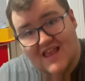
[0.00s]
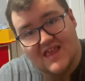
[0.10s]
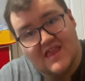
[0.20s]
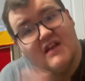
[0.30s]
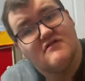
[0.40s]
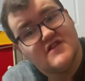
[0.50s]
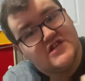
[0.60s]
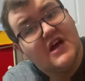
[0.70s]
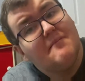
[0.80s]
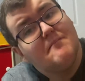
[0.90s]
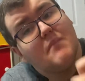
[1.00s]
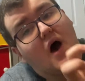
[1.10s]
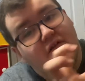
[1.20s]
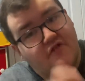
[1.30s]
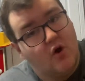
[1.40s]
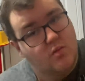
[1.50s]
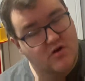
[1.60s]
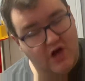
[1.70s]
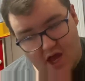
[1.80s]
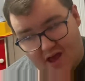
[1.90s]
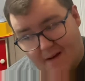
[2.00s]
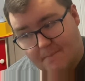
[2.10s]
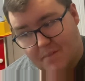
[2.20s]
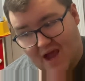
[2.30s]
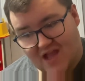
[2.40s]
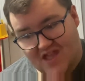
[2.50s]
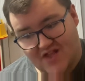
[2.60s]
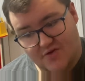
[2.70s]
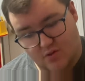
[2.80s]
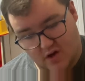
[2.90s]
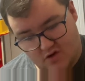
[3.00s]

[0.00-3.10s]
to steer the ship of Cobra Kai back into the right